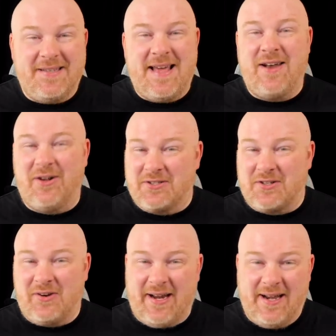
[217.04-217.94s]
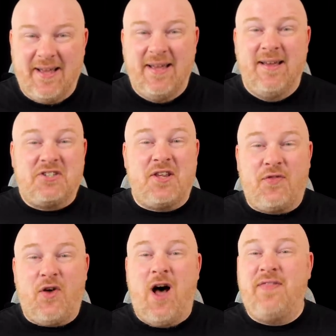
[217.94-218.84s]
to see that on screen. I actually
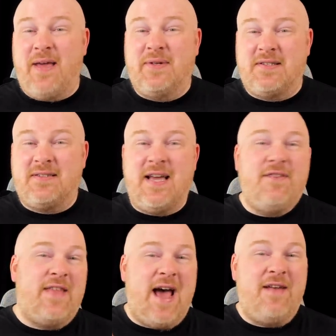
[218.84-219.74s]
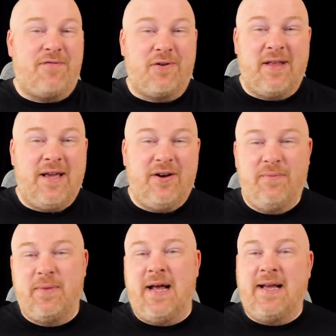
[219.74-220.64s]
thought they would save that for
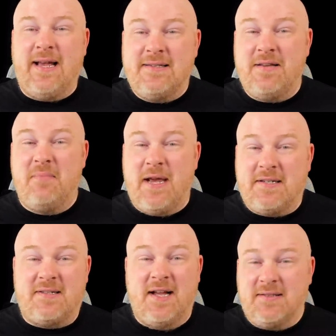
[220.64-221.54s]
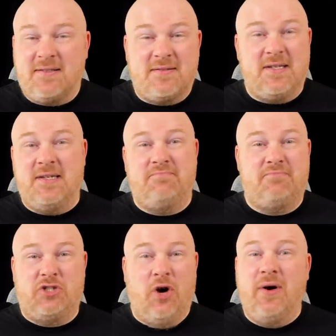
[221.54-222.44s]
later, but I guess it makes sense to
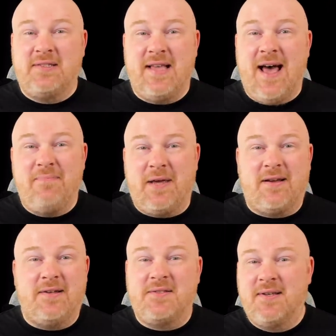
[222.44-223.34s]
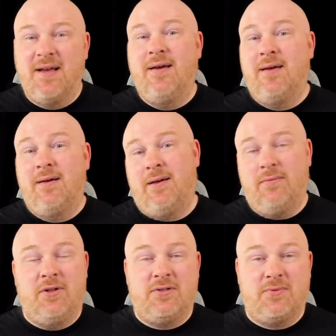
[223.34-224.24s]
show us that because
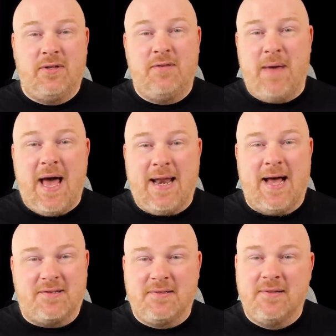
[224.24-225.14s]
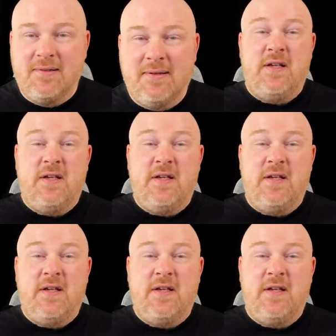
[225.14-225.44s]
it looks really badass.